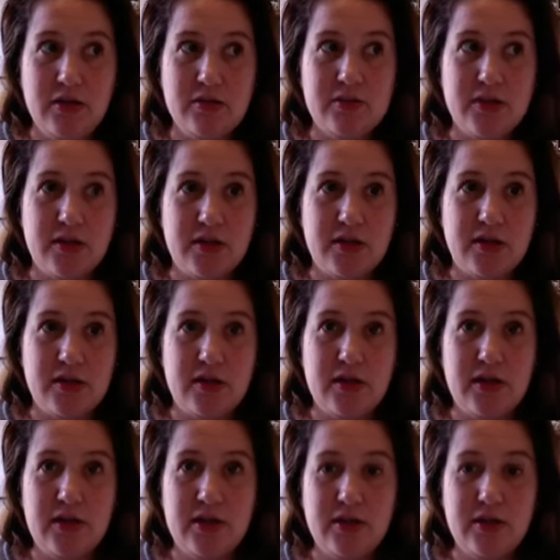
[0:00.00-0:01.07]
So,
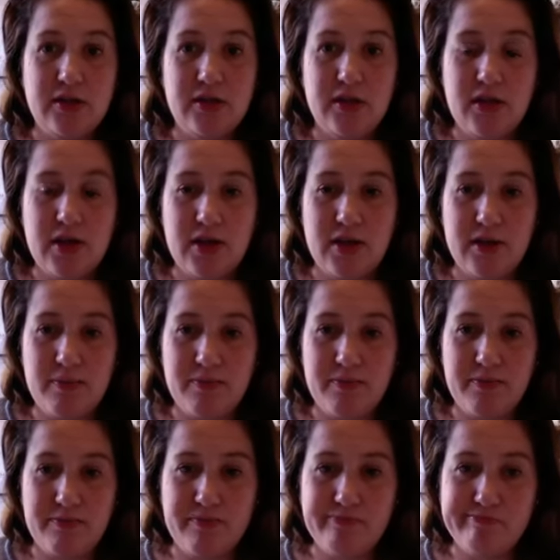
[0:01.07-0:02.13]

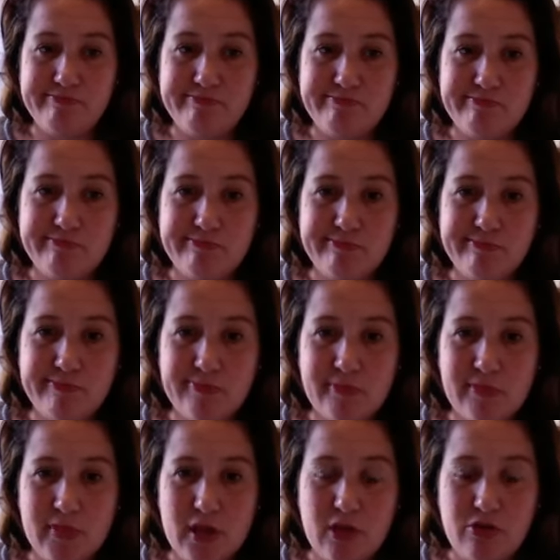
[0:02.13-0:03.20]
um,
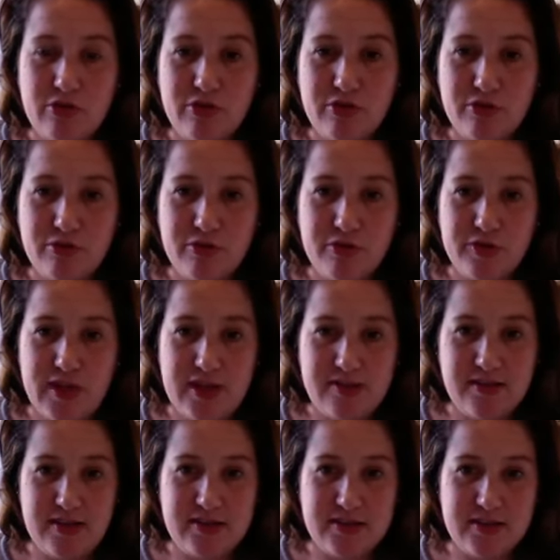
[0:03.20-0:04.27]
not all
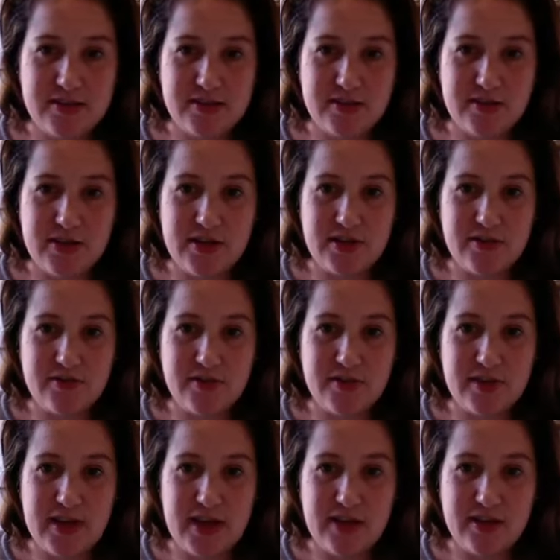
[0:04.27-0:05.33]
theses are designed
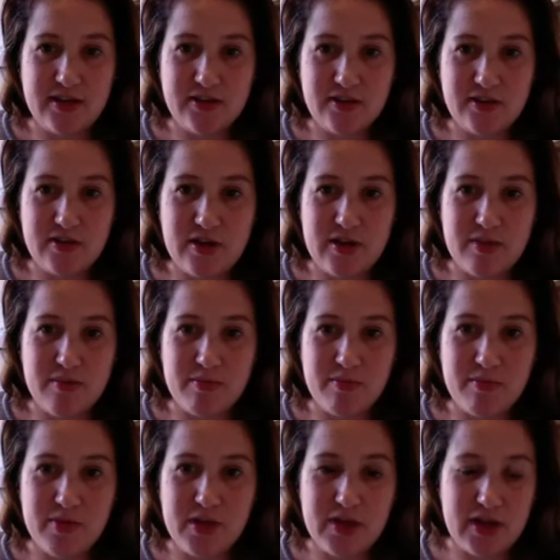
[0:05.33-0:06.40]
for that,
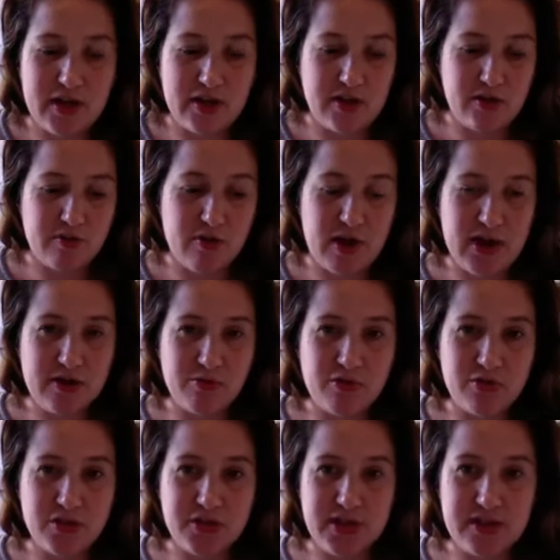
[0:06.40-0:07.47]
um, and you're writing
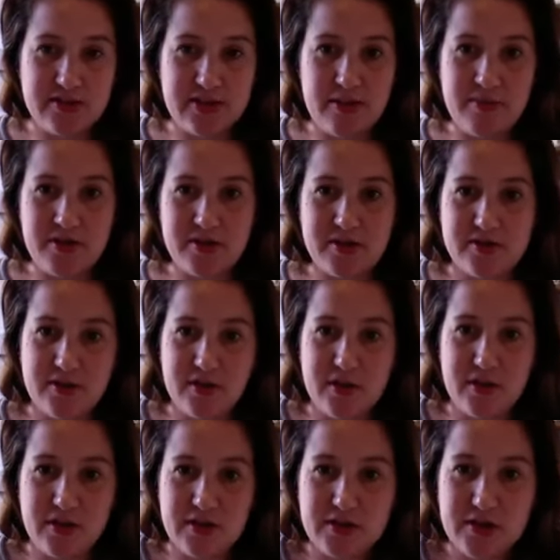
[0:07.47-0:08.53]
more to examiners a
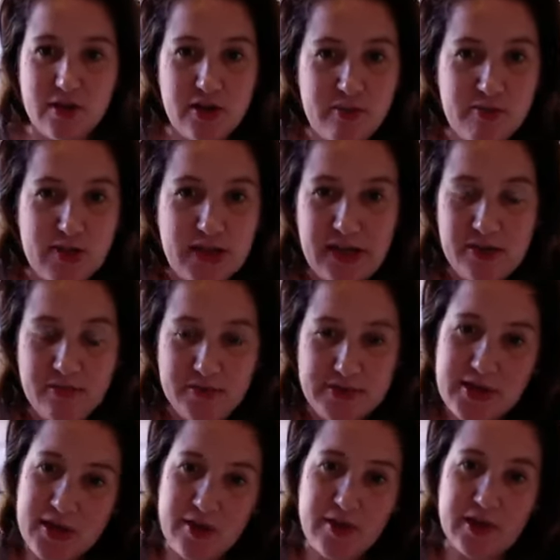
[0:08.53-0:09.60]
lot of the time, but that
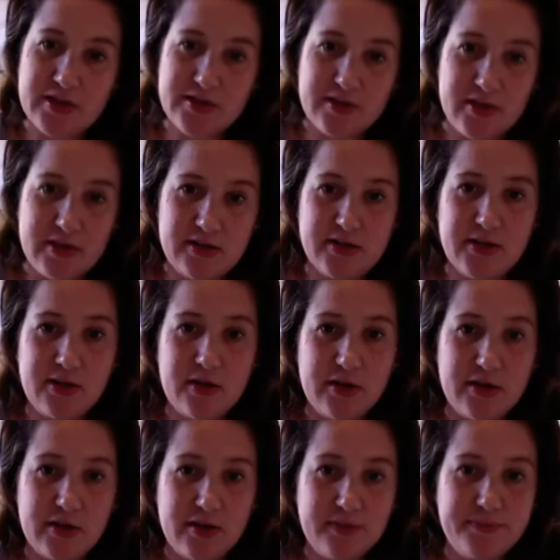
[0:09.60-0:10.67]
was how I decided to
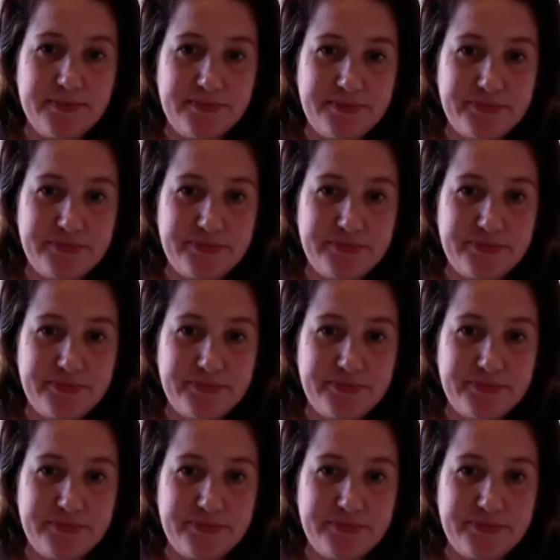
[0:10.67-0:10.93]
go.